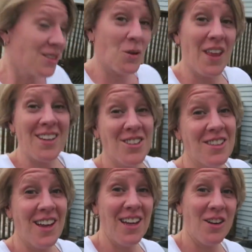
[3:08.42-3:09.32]
So that just
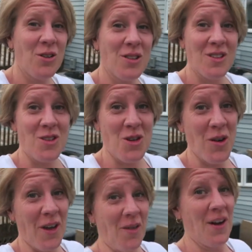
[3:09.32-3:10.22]
kind of goes to show
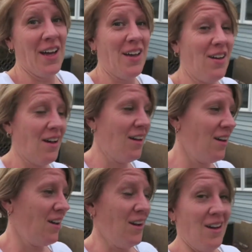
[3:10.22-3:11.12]
you,
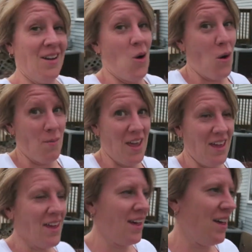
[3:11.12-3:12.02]
or
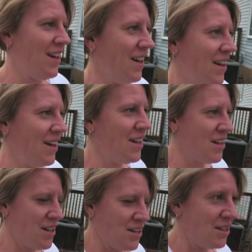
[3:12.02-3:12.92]
me,
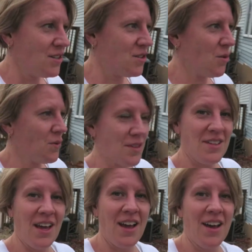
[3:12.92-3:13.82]
don't
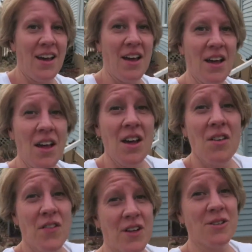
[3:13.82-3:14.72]

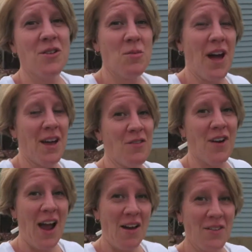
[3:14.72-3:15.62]
feel too bad for
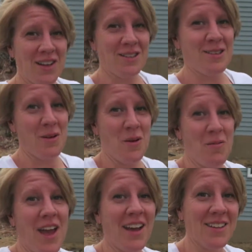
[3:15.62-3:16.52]
having a slower
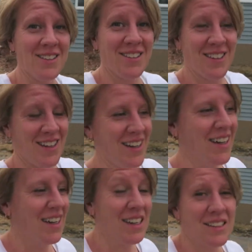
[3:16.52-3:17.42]
pace
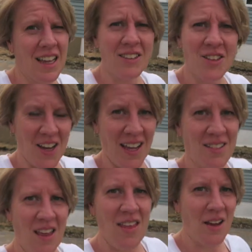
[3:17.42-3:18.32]
because
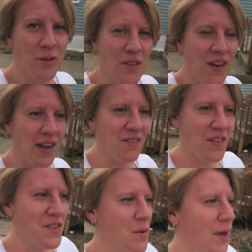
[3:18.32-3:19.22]
yesterday's I think was
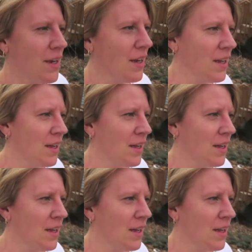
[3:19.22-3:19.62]
551